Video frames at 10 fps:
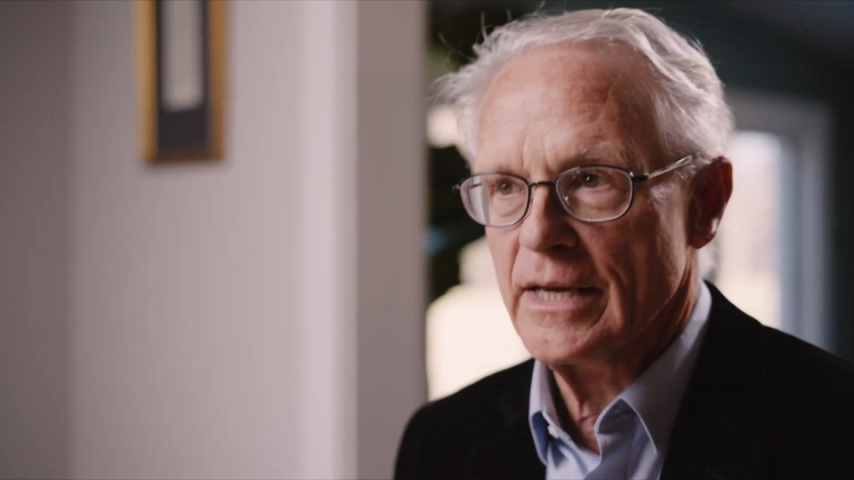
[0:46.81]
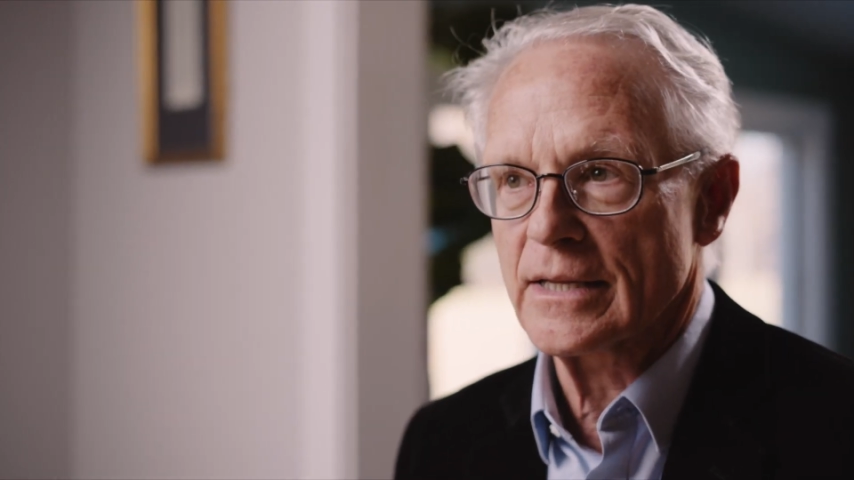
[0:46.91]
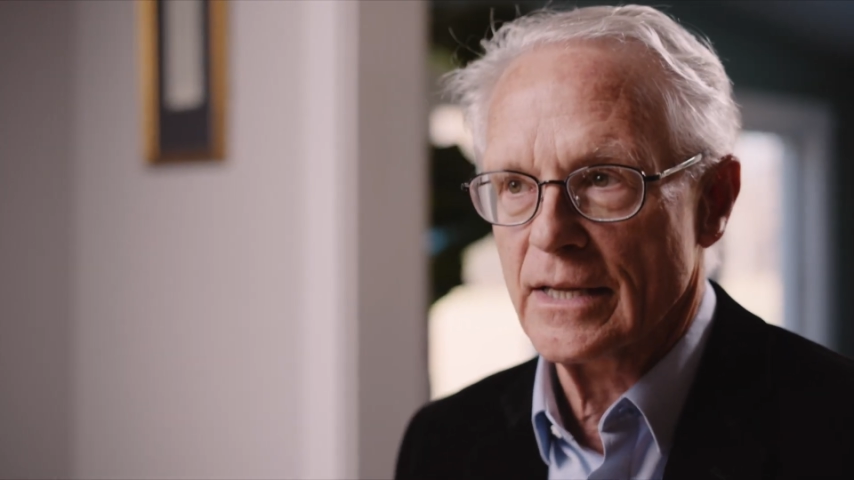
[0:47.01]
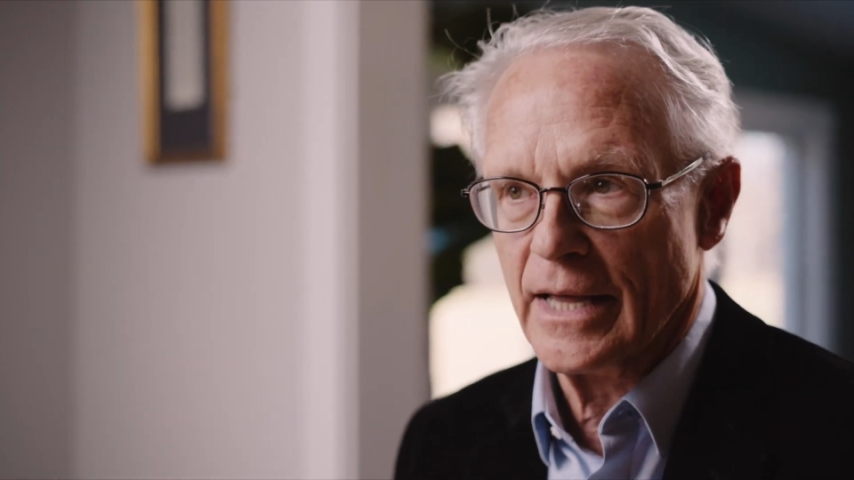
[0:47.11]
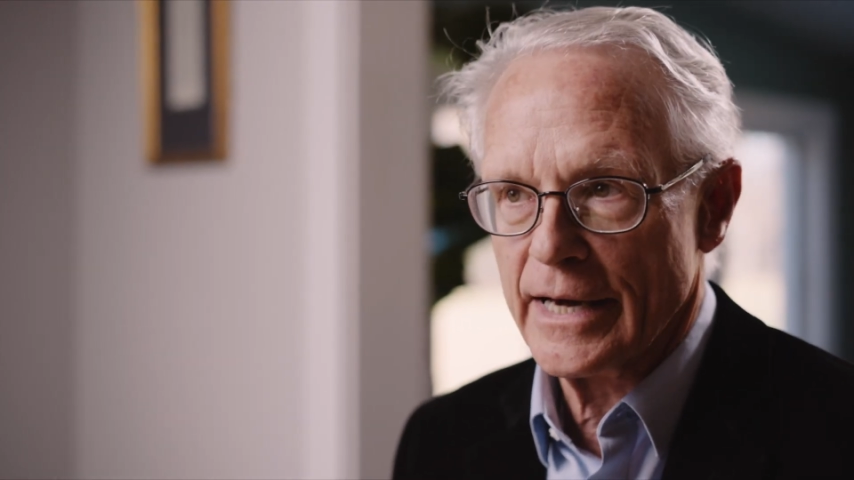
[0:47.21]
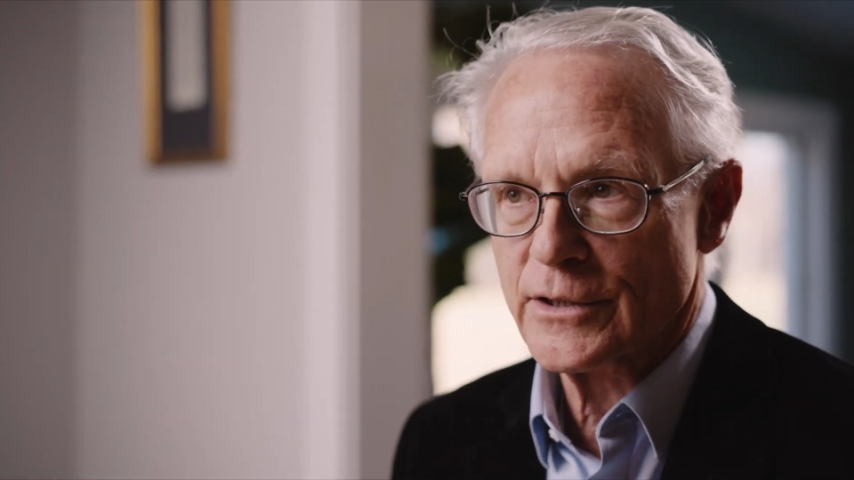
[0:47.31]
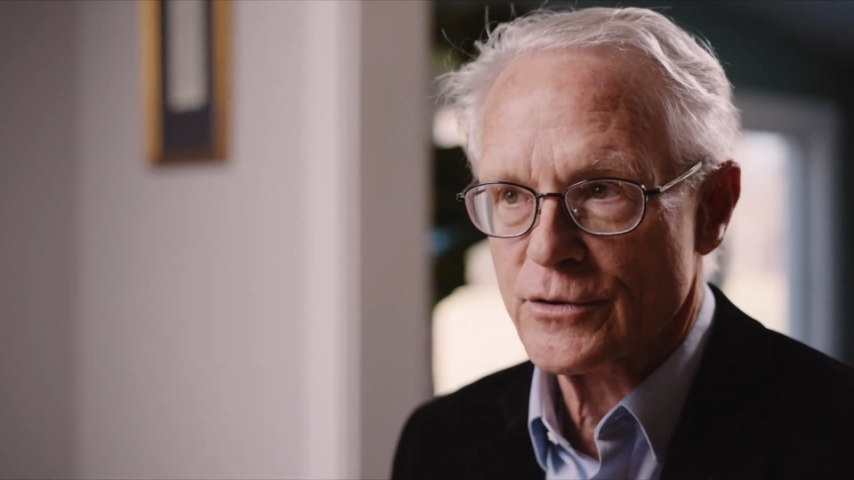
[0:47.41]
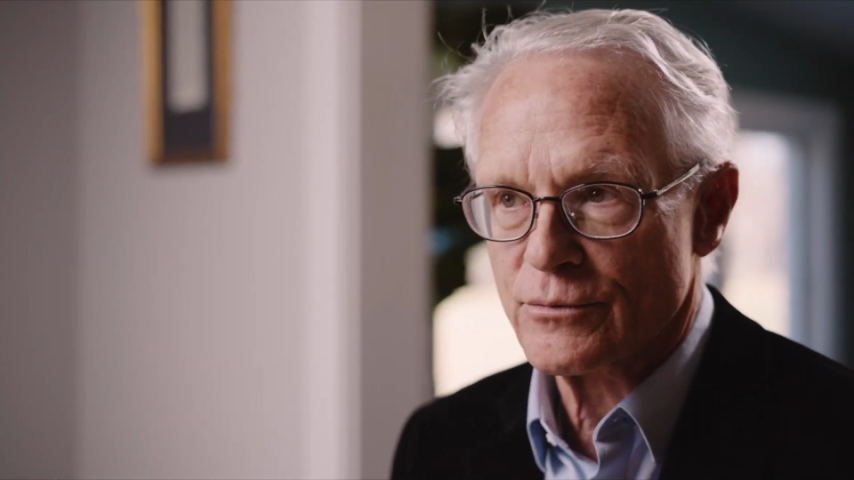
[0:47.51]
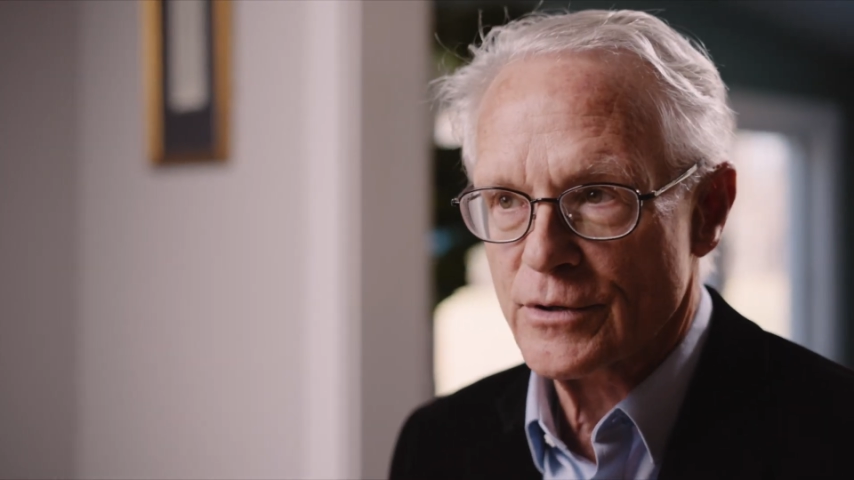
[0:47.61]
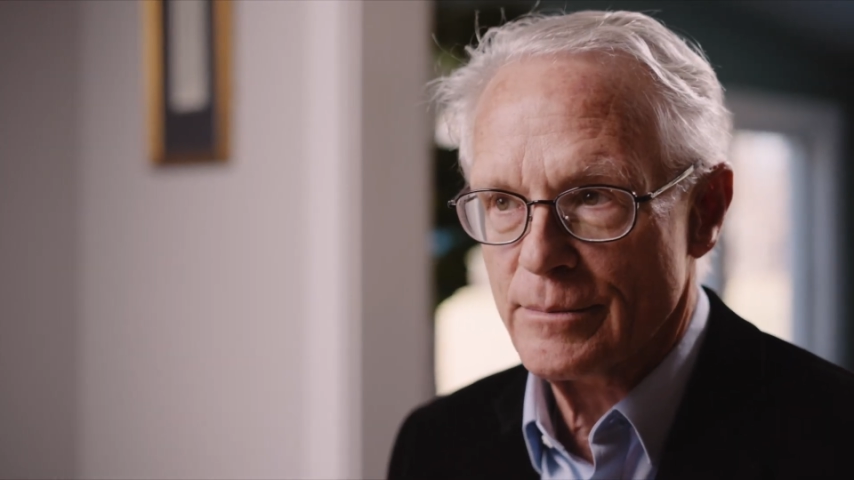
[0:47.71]
in the
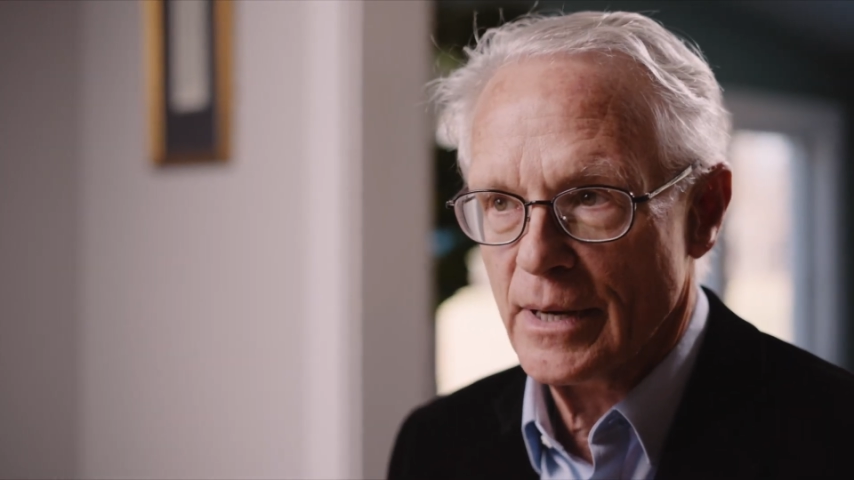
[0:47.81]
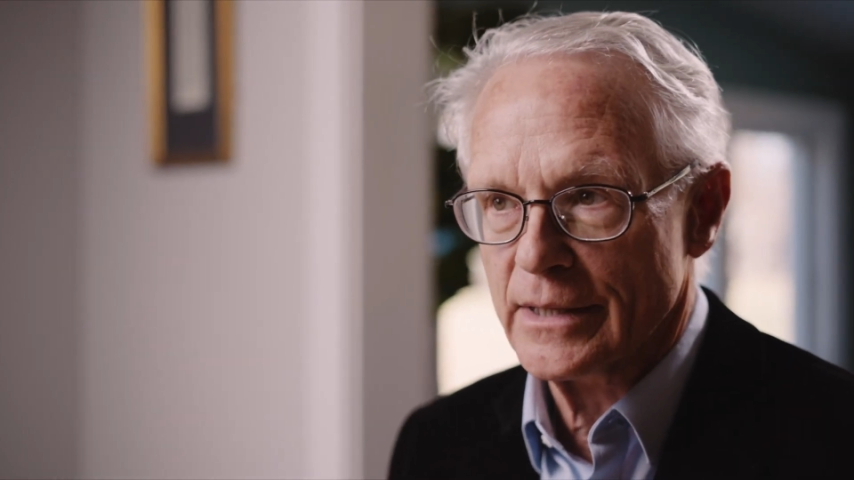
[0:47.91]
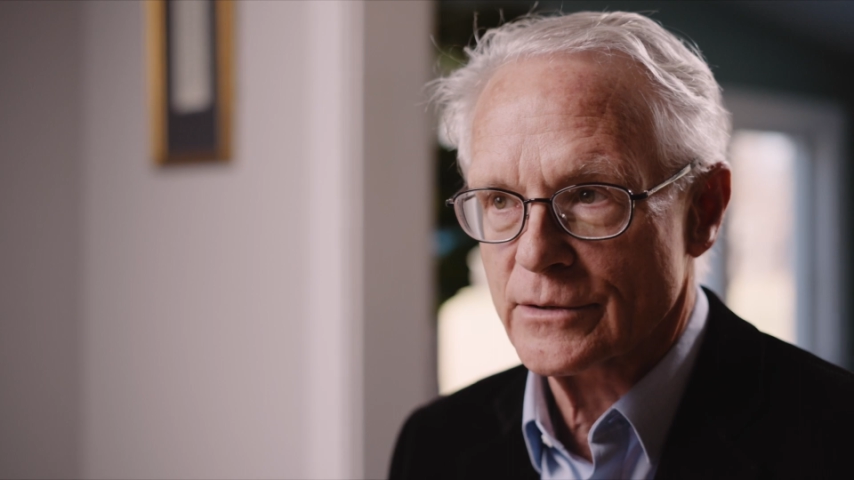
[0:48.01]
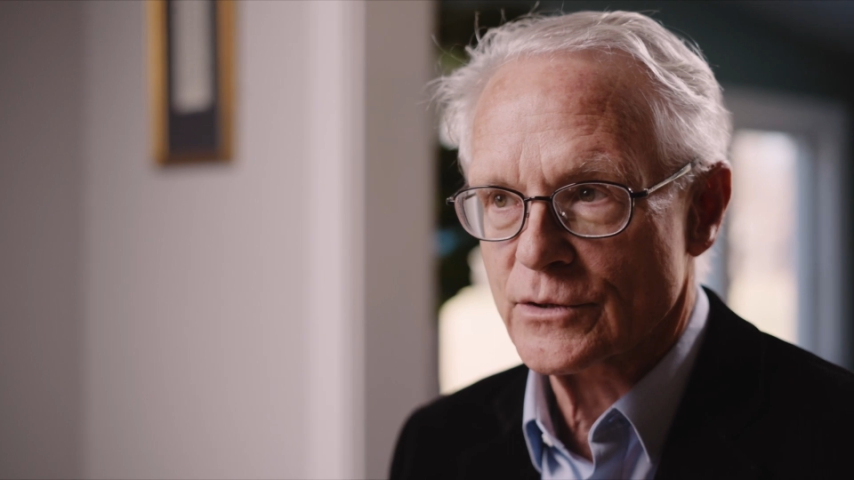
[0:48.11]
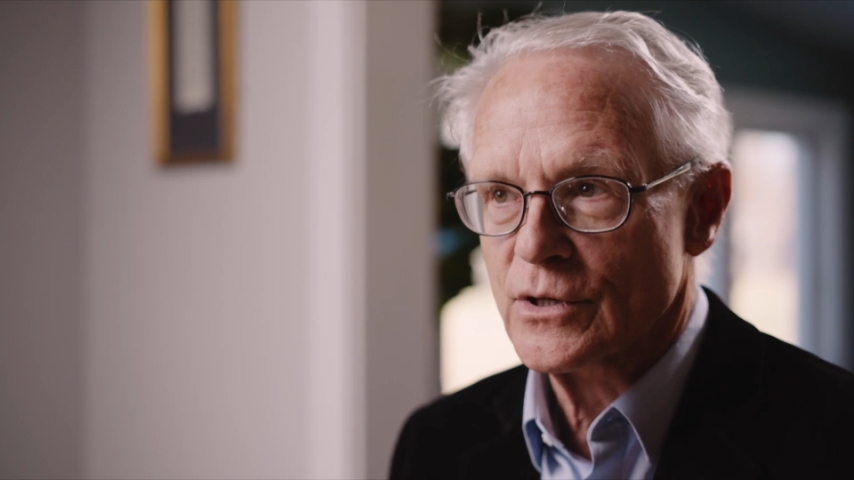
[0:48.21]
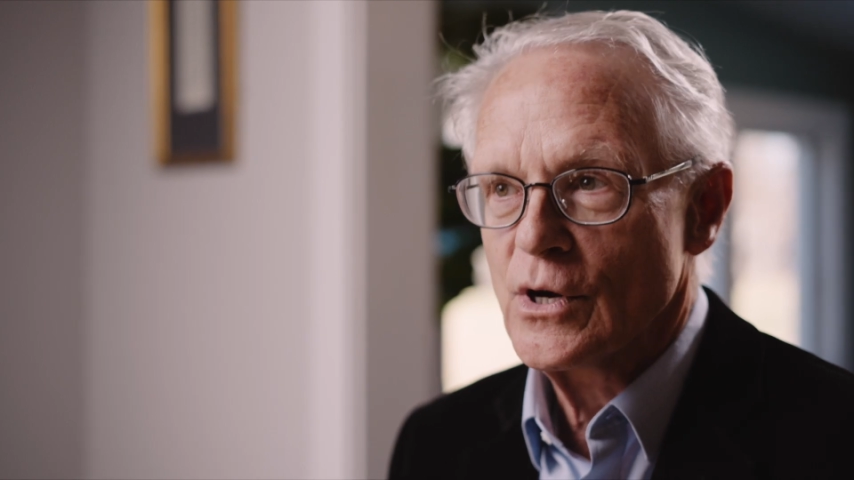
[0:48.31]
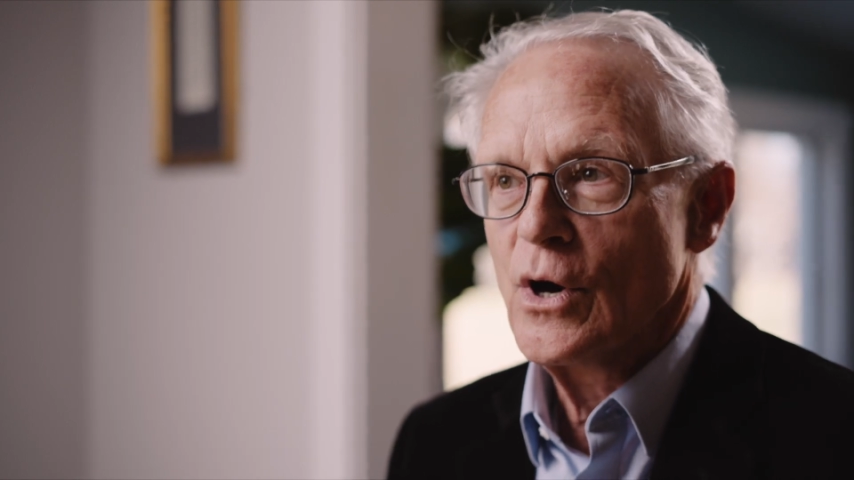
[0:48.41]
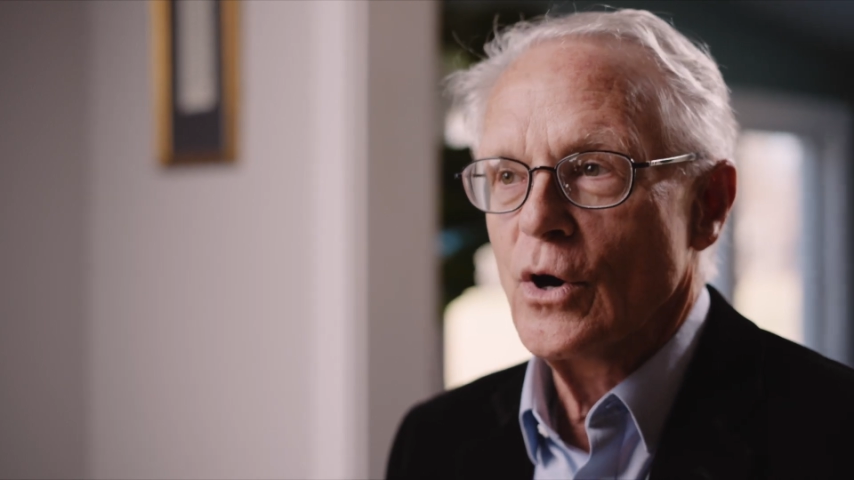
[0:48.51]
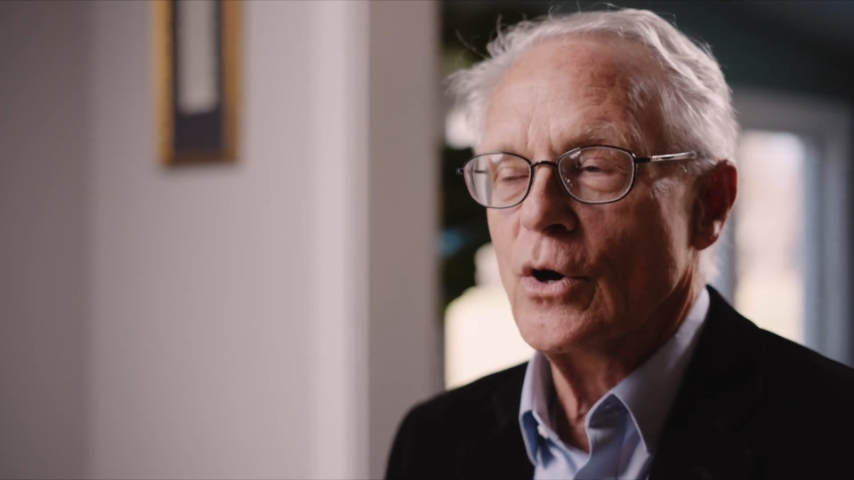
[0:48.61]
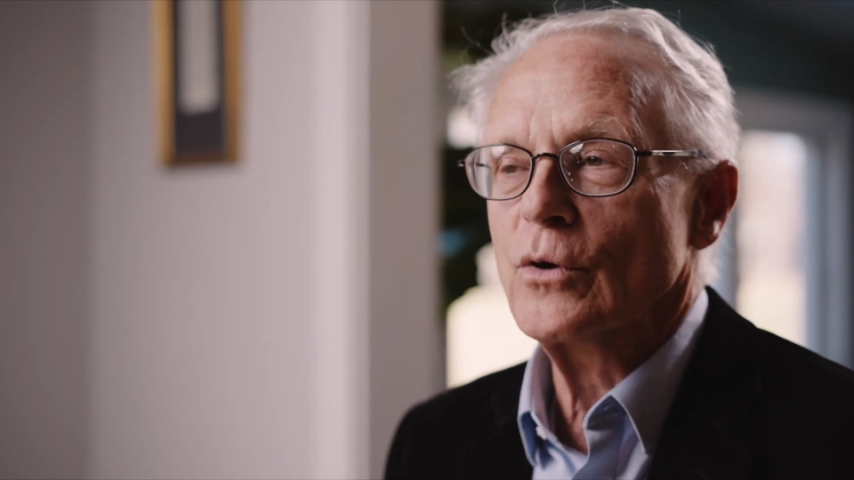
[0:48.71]
last 3 months,
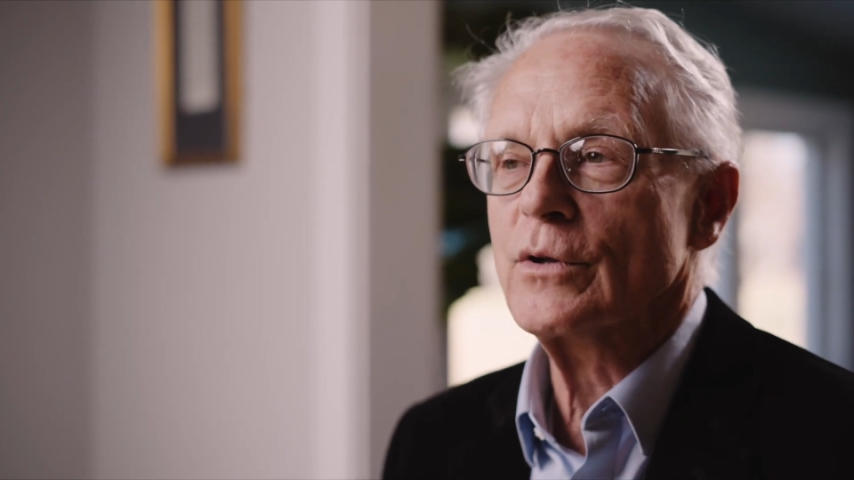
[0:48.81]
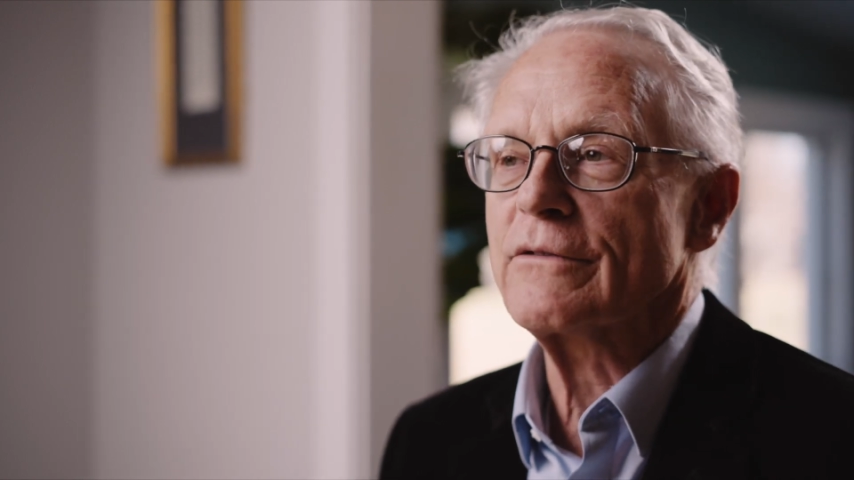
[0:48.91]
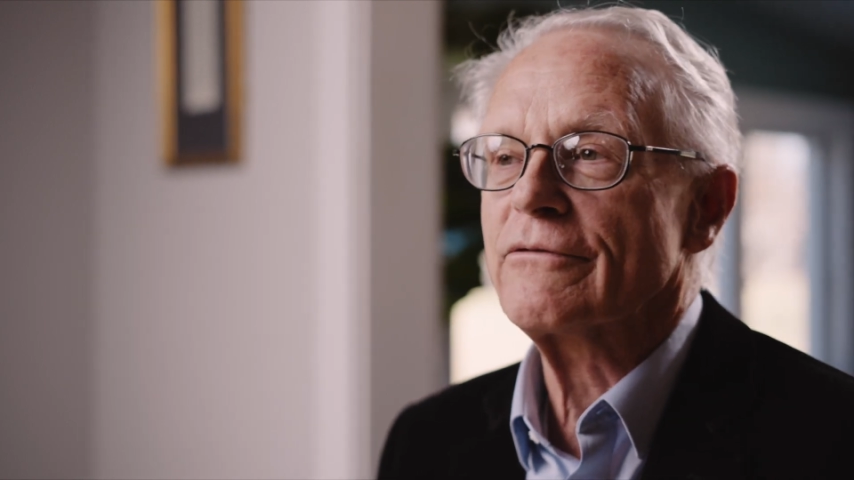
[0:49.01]
only